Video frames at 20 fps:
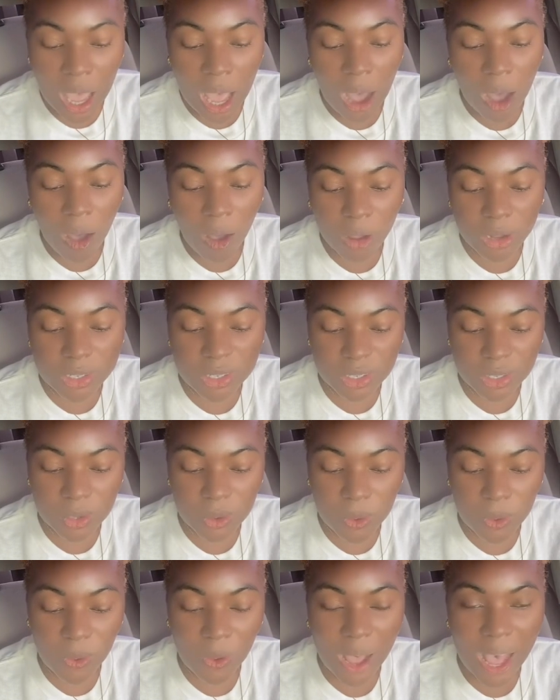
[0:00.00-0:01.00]

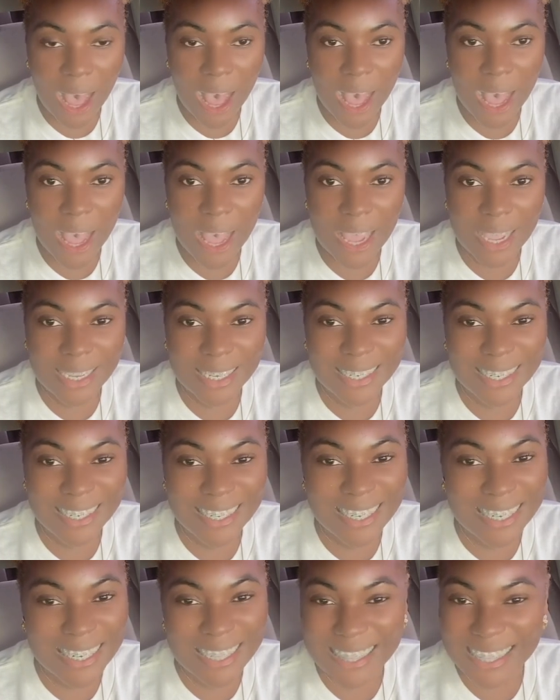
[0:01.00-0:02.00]
Also, I
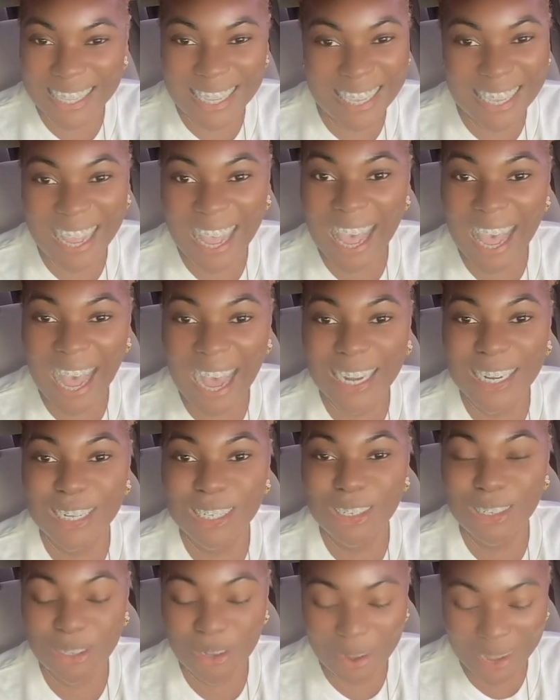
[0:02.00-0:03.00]
didn't think I had a
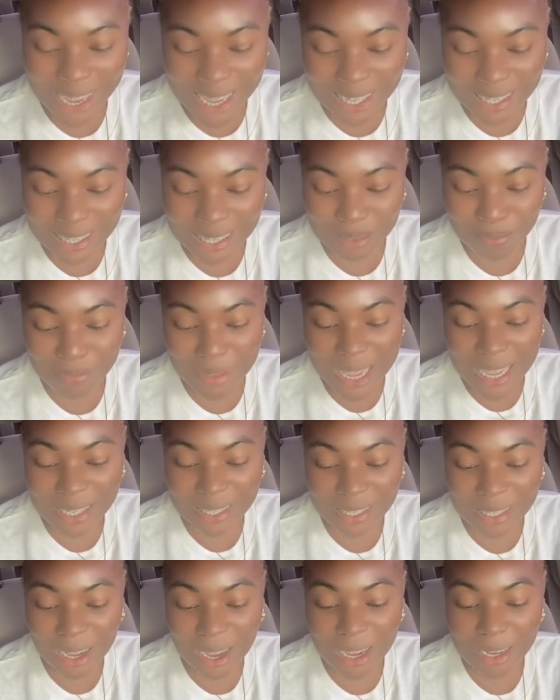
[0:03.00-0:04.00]
choice
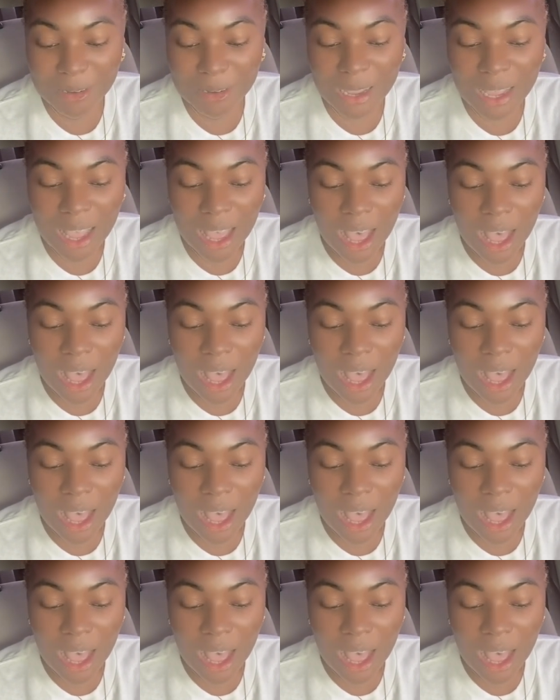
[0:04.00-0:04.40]
based on